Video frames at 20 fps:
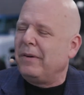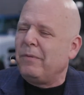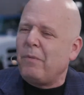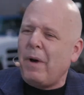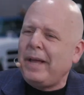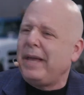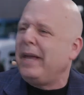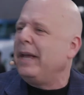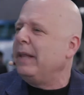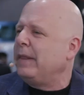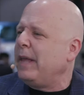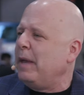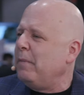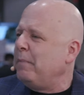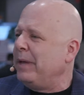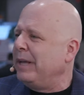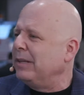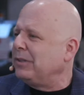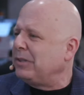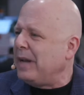why can't they
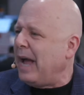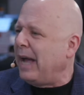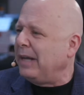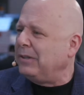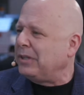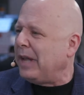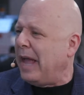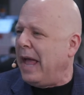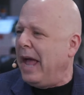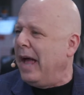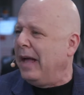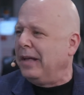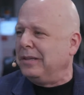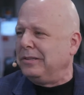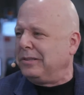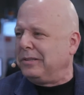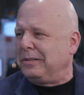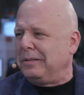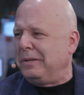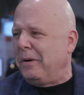be as nice
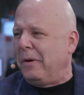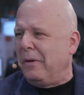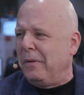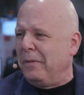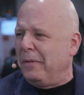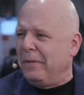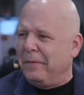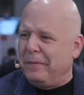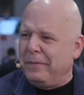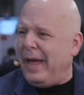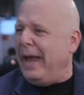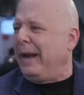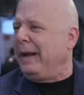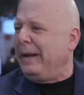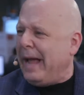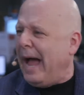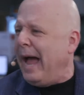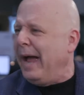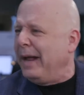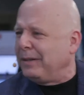as, you know,
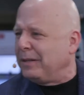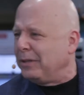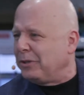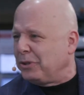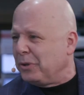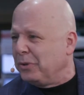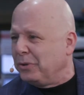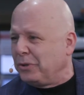that guy at the shoe